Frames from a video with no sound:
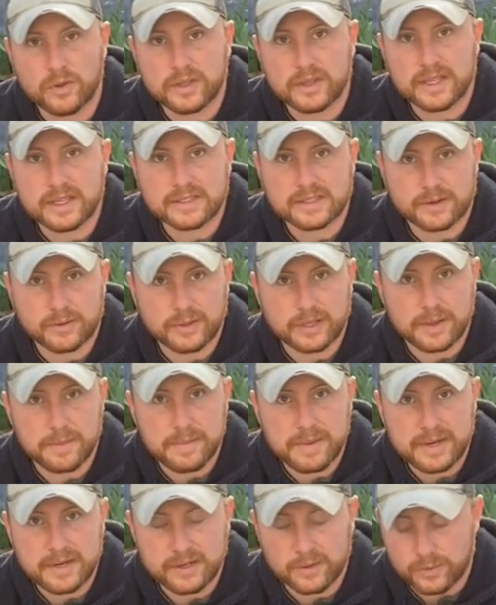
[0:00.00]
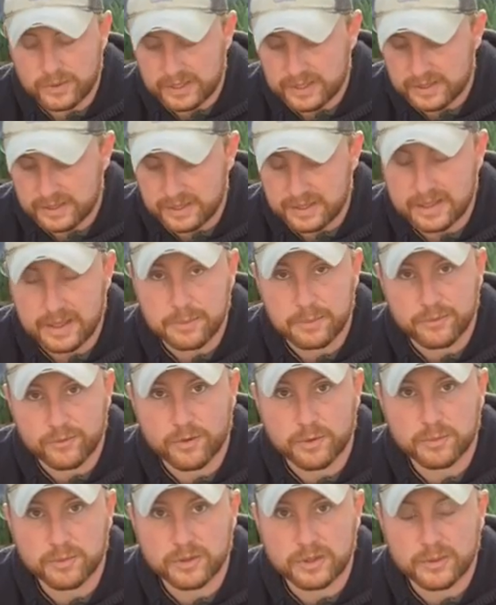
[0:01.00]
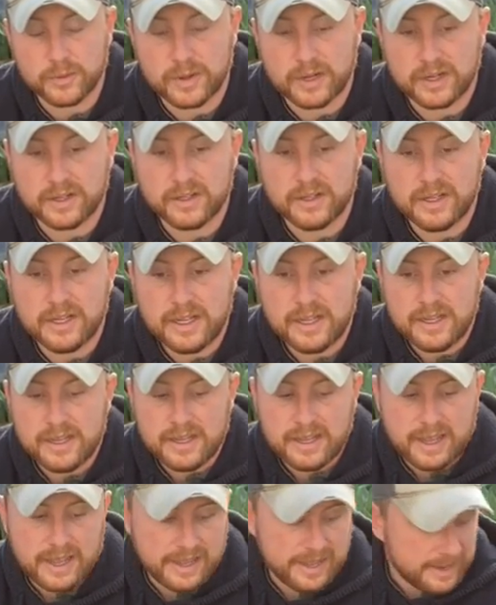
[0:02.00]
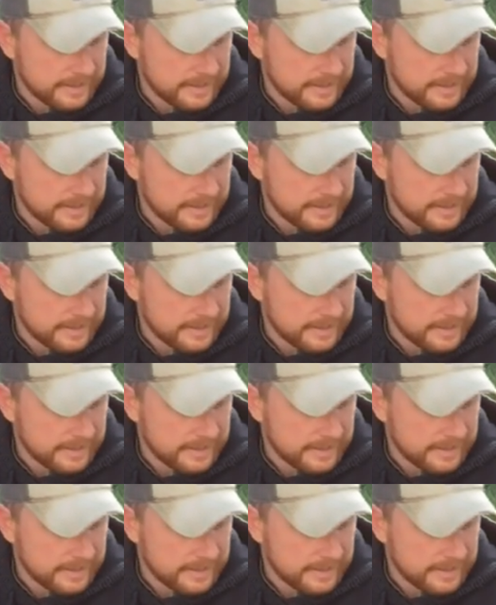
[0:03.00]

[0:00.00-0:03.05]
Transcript: things I really amended with, and they performed really well. And I